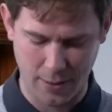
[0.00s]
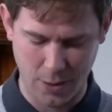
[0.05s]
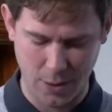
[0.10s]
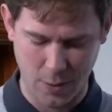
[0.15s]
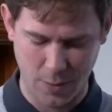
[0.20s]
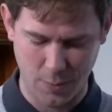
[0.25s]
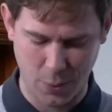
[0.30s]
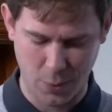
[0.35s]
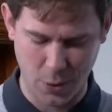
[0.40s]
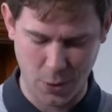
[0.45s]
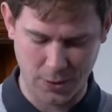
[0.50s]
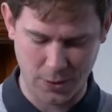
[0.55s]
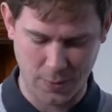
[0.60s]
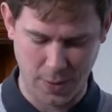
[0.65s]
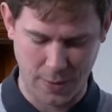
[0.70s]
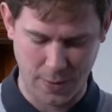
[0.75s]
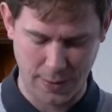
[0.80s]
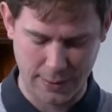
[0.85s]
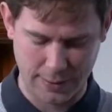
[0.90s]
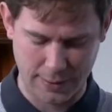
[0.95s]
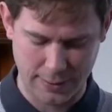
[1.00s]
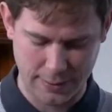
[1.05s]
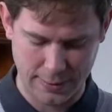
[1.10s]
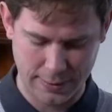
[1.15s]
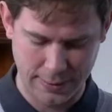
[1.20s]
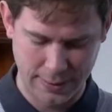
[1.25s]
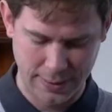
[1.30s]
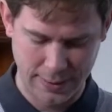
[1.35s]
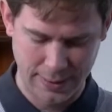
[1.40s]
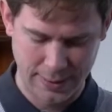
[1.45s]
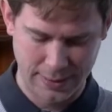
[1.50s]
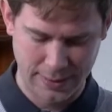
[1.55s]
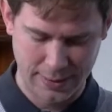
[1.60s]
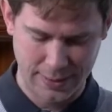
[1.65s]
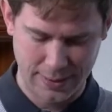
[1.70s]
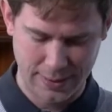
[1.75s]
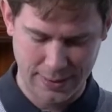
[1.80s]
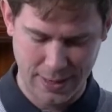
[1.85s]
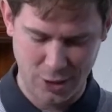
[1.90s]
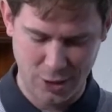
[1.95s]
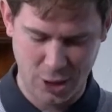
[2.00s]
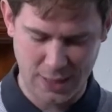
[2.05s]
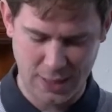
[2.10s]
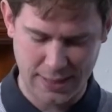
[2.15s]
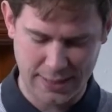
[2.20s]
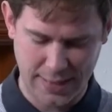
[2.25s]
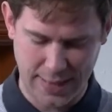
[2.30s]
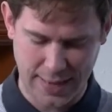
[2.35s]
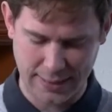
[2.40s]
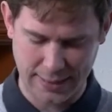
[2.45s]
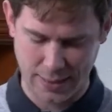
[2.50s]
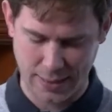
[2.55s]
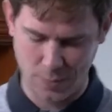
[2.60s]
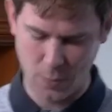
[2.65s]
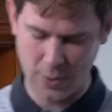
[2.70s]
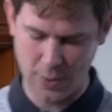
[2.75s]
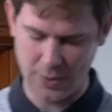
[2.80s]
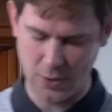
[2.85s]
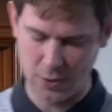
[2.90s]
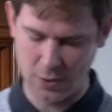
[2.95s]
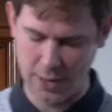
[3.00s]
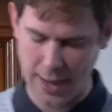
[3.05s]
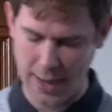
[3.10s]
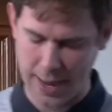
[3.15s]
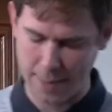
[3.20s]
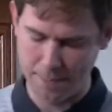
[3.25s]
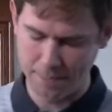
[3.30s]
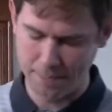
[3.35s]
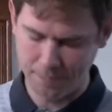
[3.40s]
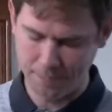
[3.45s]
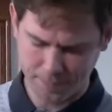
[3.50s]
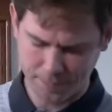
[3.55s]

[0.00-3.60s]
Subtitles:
you impure spirit." Then Jesus asked him, "What is your name?"